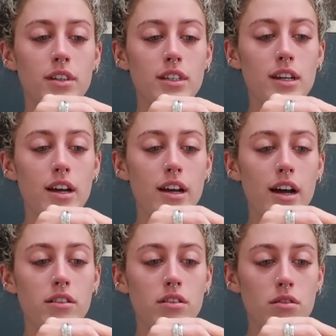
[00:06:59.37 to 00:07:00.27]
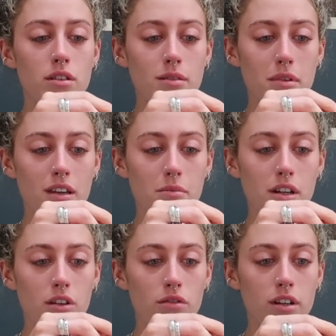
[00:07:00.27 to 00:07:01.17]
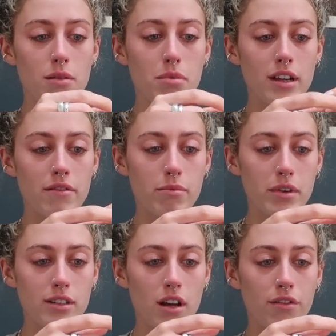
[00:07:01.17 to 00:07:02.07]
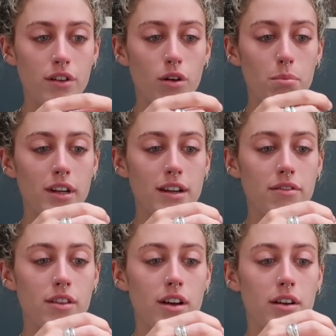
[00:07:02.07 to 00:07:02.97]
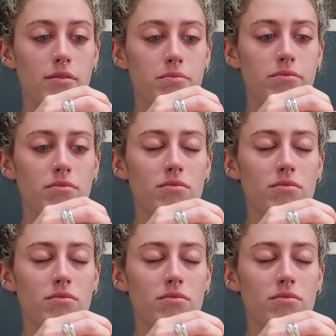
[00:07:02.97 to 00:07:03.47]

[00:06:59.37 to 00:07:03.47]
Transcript: Yeah, I don't know, it's making me not really believe in myself and not believe that